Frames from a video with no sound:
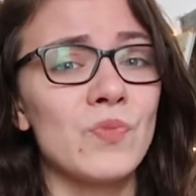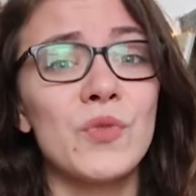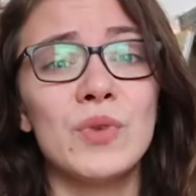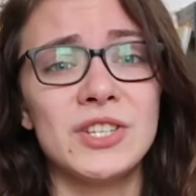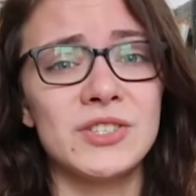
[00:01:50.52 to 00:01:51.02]

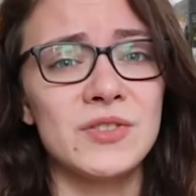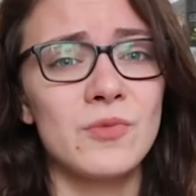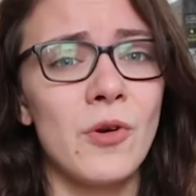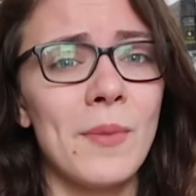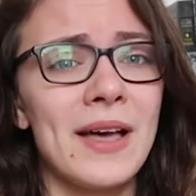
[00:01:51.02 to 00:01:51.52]
Regency
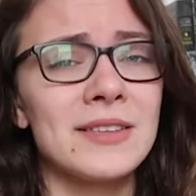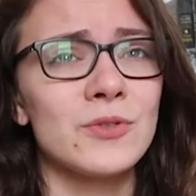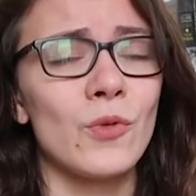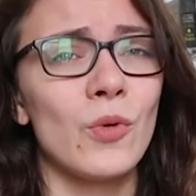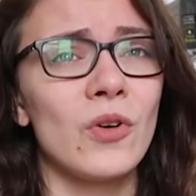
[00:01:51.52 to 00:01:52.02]

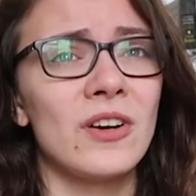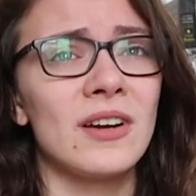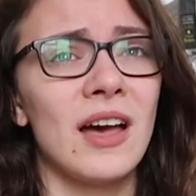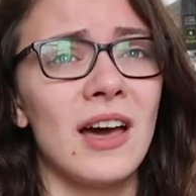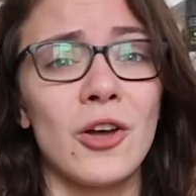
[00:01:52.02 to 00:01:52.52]
romance or
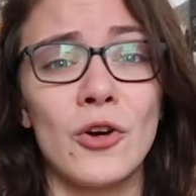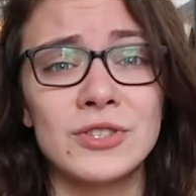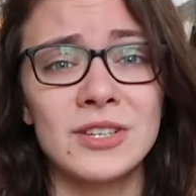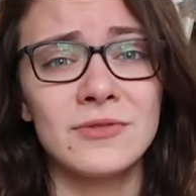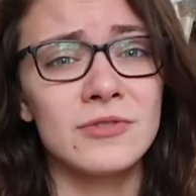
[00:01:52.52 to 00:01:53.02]

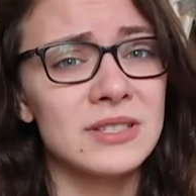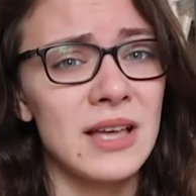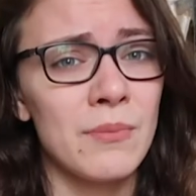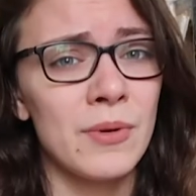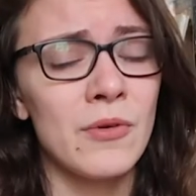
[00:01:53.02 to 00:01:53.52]
Gothic, for
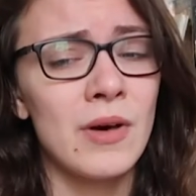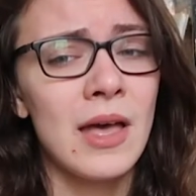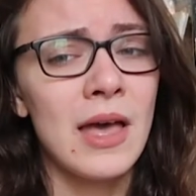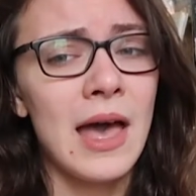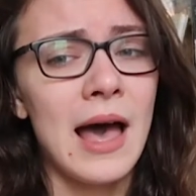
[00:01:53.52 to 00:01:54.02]
example.
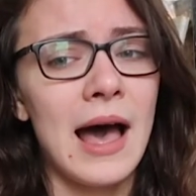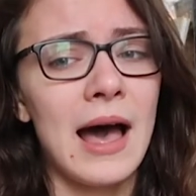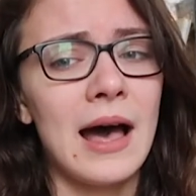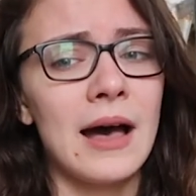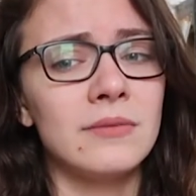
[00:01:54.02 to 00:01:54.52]

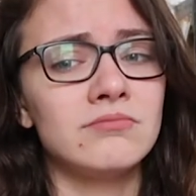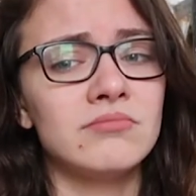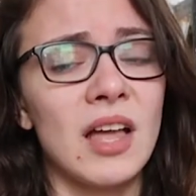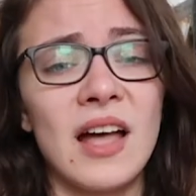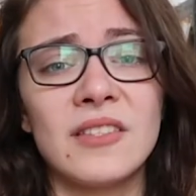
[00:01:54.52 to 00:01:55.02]

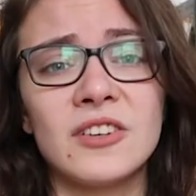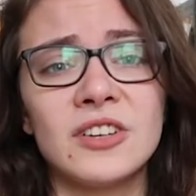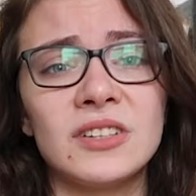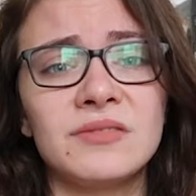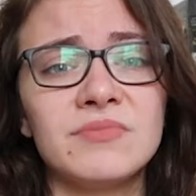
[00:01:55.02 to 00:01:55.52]

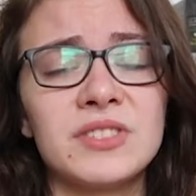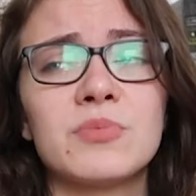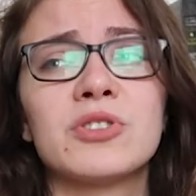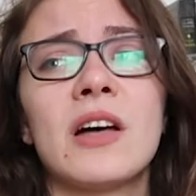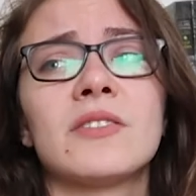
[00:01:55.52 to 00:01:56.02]
Other
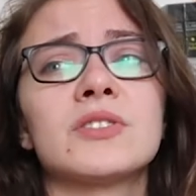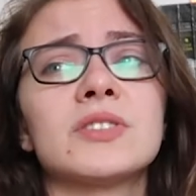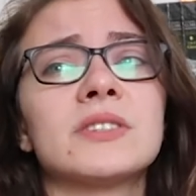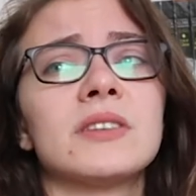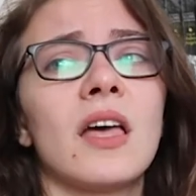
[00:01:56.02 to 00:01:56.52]

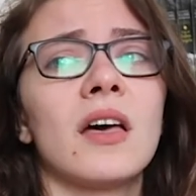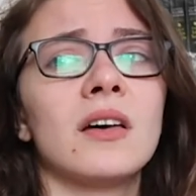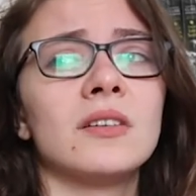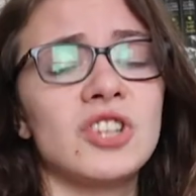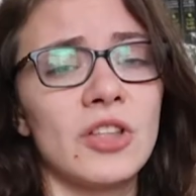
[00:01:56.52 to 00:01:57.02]
subgenres
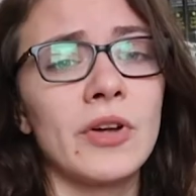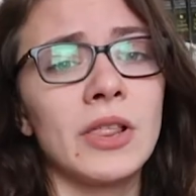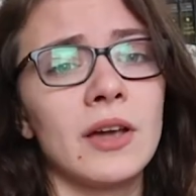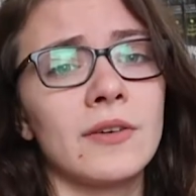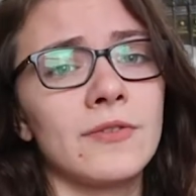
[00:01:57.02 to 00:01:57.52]

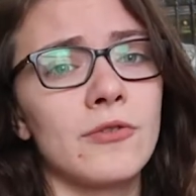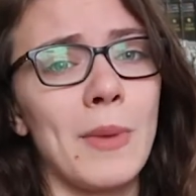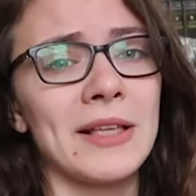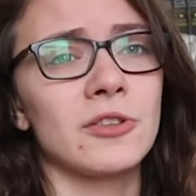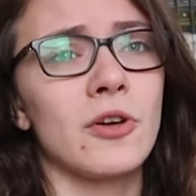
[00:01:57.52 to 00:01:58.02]
generally of
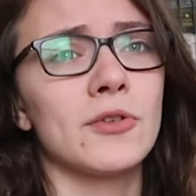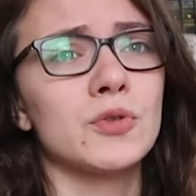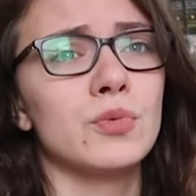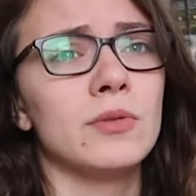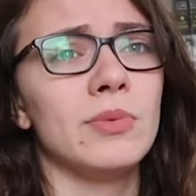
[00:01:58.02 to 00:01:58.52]
romantic novels
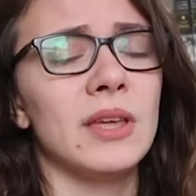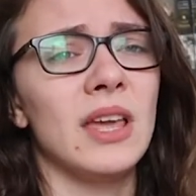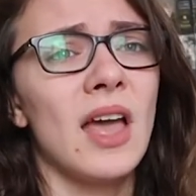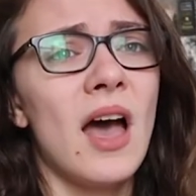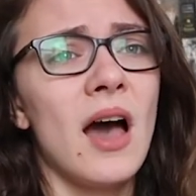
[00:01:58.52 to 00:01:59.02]
would
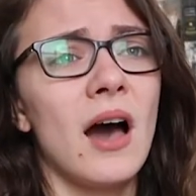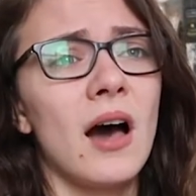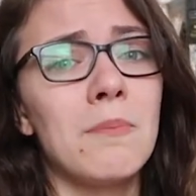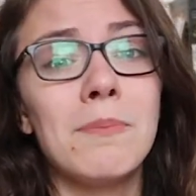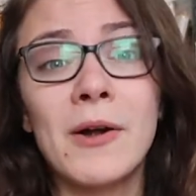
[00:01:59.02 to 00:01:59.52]
be
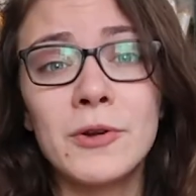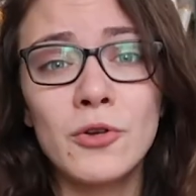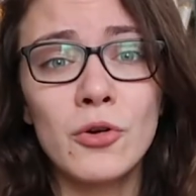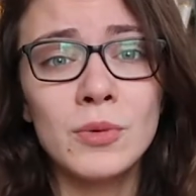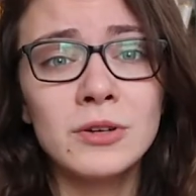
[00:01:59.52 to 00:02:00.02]

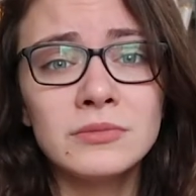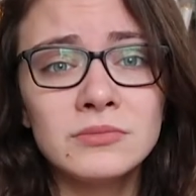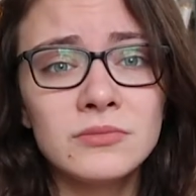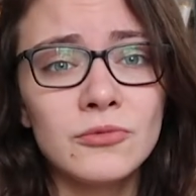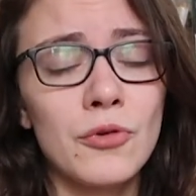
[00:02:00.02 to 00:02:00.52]
paranormal
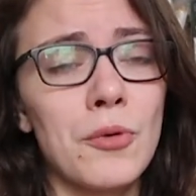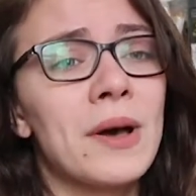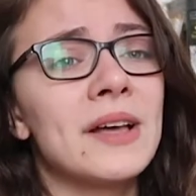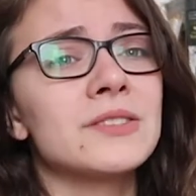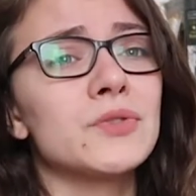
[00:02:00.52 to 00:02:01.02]

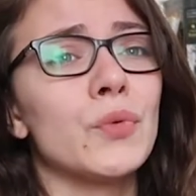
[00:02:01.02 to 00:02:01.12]
romance